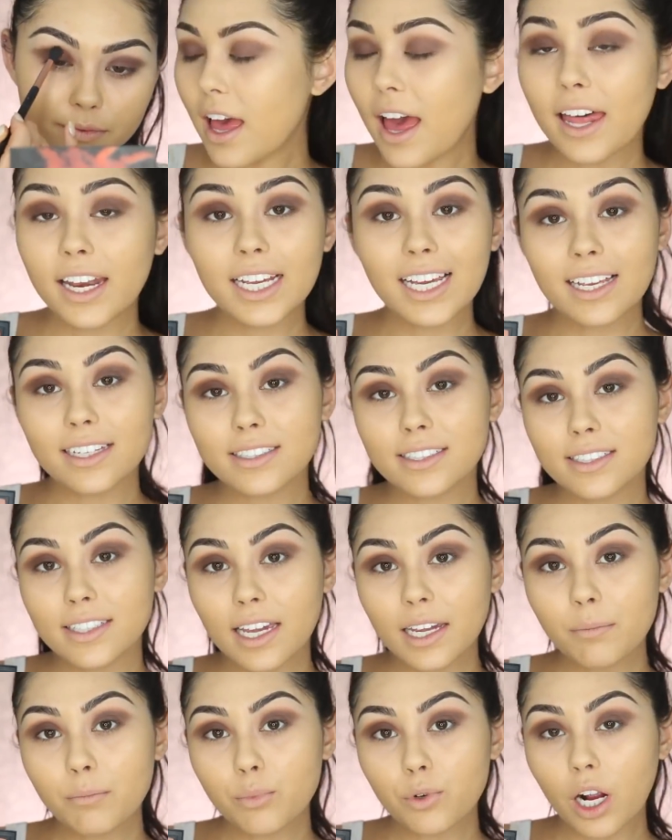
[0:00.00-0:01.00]
And again,
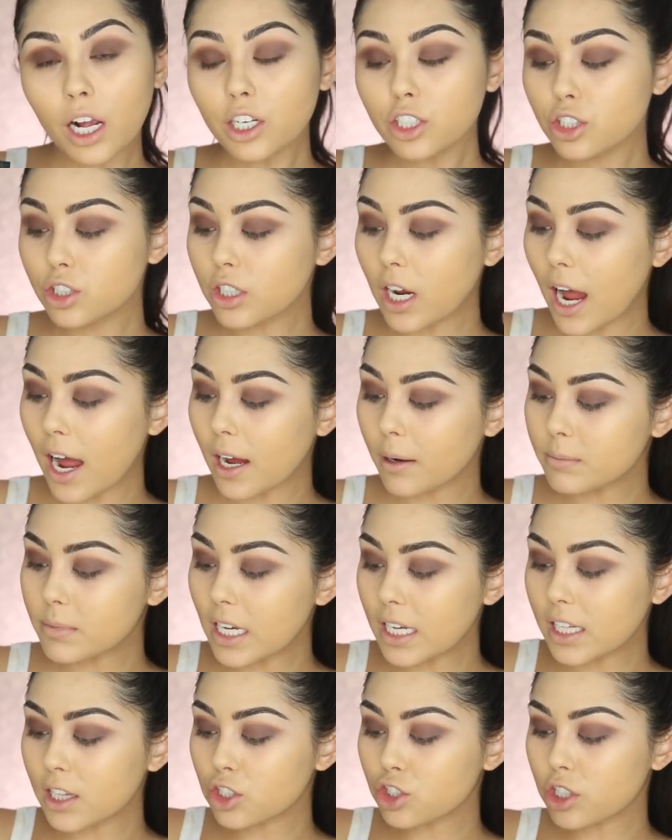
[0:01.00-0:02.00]
same brush, I'm
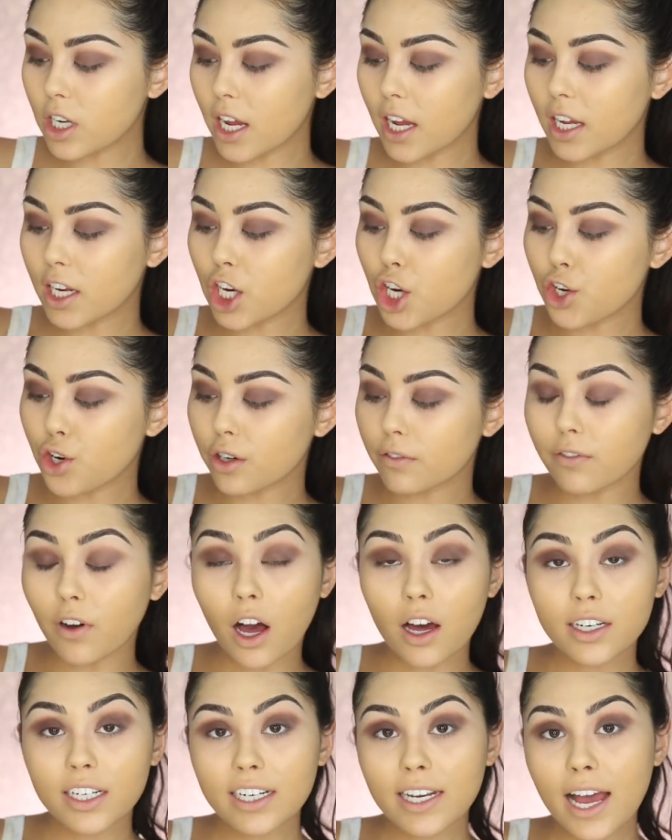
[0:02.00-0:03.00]
taking the shade
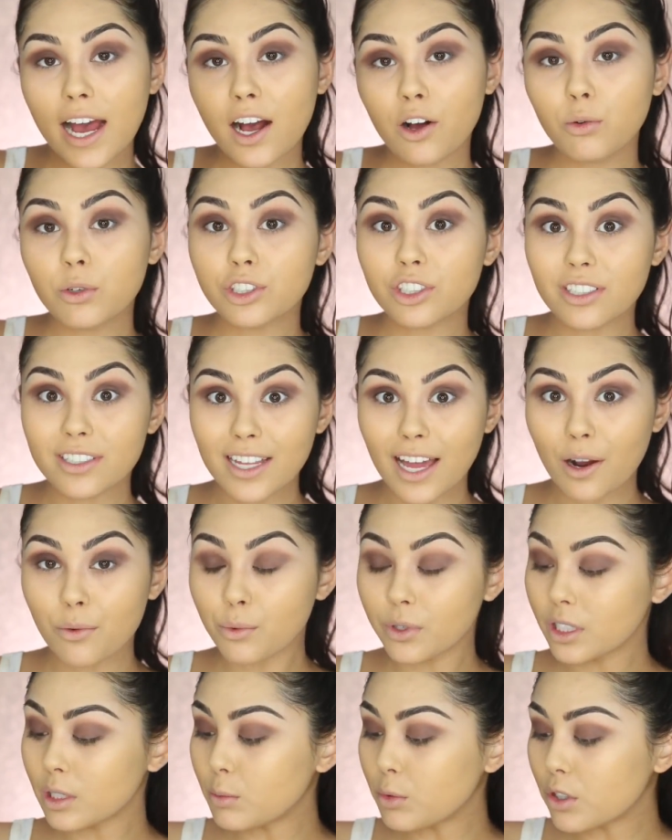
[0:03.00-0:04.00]
Nirvana now, which is
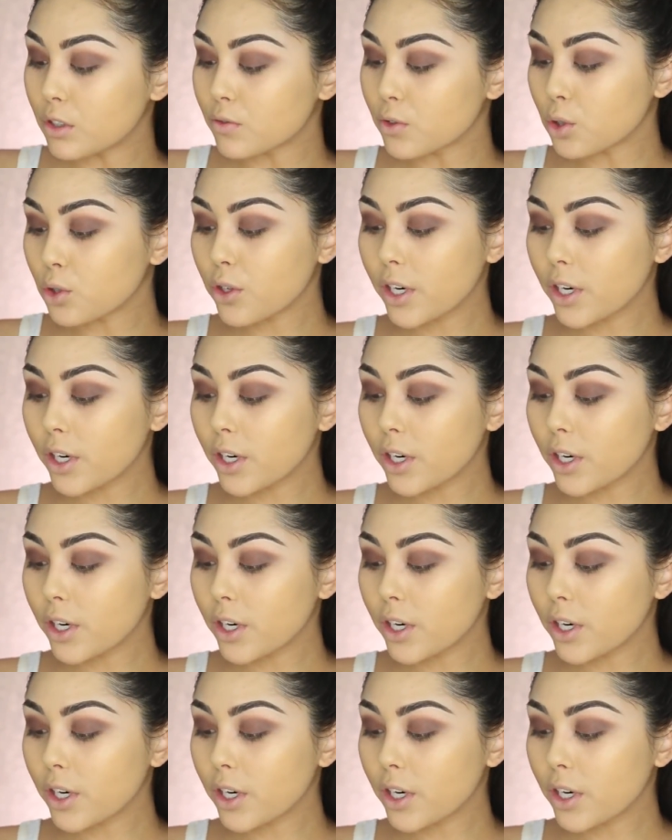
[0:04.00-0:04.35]
that really beautiful